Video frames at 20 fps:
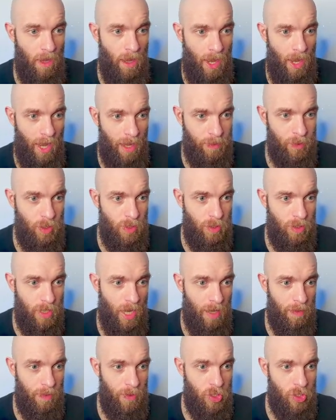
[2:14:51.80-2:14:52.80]
Absolute
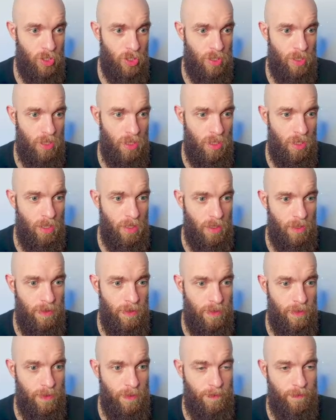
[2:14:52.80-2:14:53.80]
garbage.
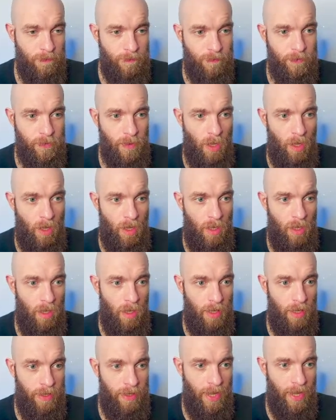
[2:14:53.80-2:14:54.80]

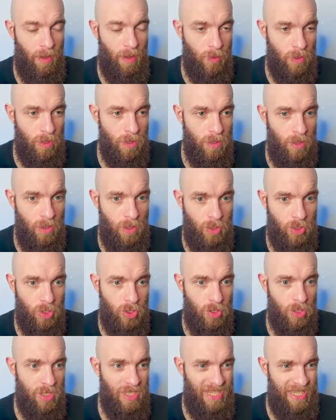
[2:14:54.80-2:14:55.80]
And now it
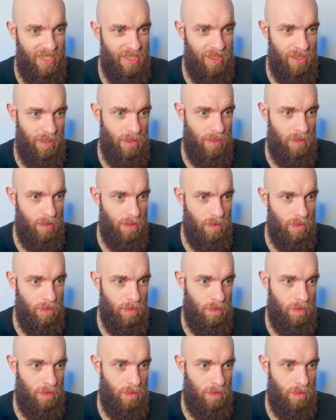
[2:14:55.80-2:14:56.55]
looks decent.